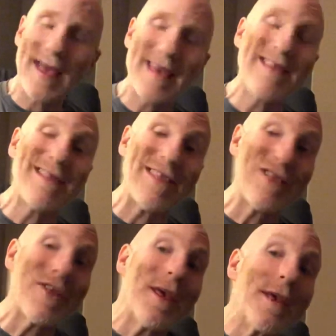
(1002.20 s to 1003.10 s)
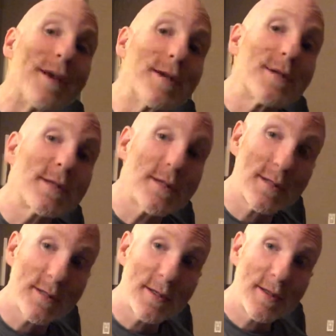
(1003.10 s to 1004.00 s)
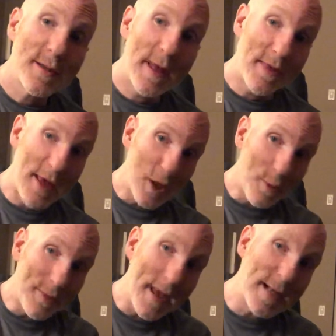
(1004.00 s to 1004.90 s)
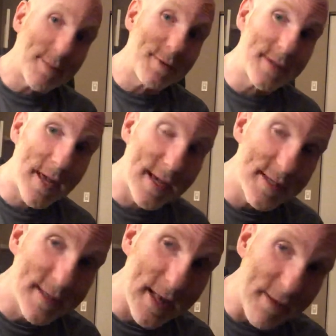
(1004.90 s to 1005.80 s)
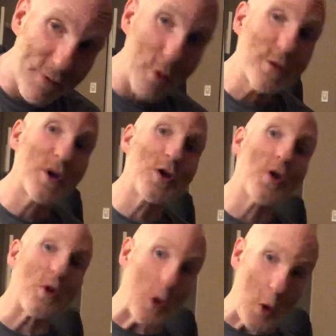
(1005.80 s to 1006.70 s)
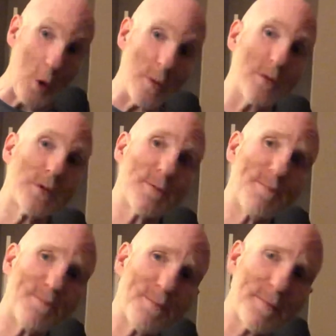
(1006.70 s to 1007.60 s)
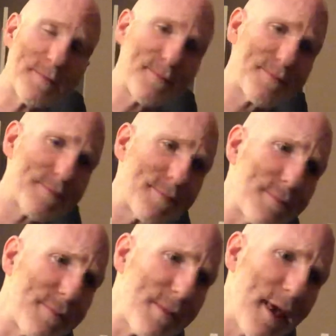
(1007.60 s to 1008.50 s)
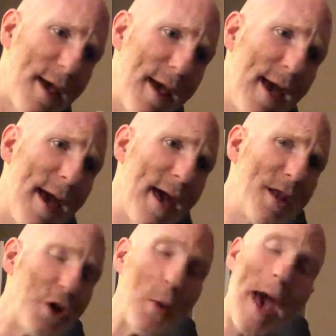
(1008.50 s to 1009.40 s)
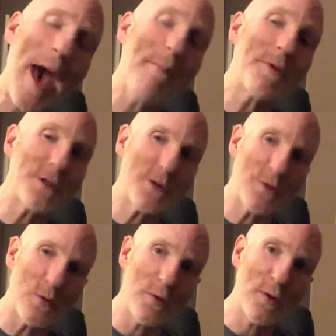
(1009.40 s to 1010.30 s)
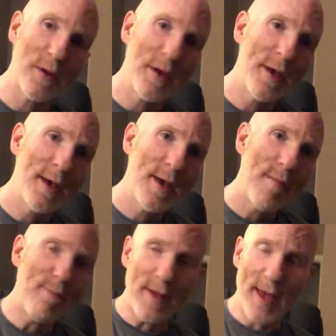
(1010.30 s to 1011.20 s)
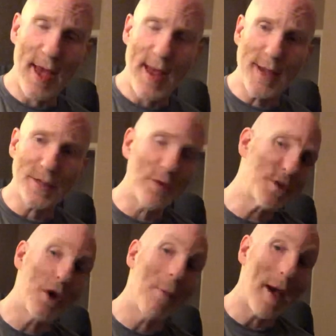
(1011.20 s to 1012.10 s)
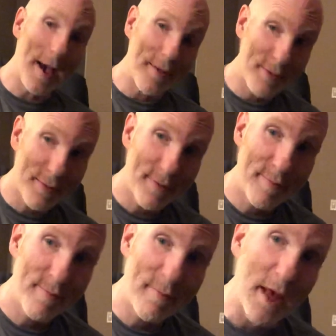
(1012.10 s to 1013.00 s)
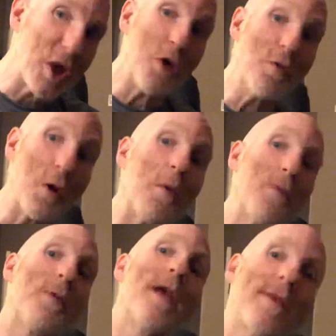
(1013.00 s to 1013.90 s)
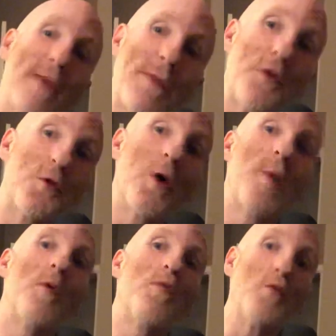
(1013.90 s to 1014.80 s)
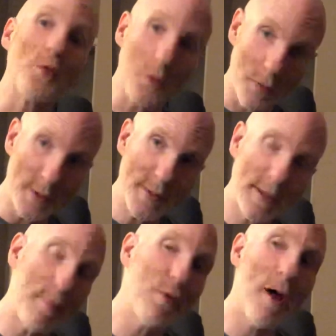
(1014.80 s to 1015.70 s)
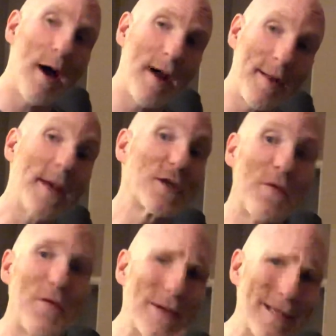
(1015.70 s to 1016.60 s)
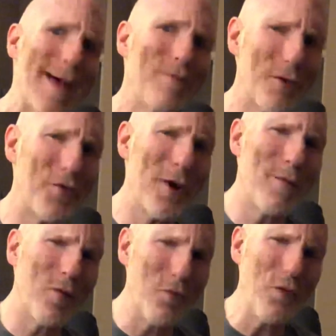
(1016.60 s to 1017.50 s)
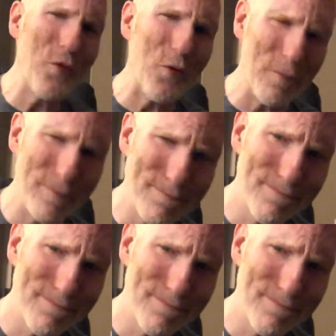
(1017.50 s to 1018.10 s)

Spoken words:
get the things that you would like to possess. Like if those are your goals and you happen to be a sociopath, like you don't think that the normal rules apply. Like, so for example, a normal rule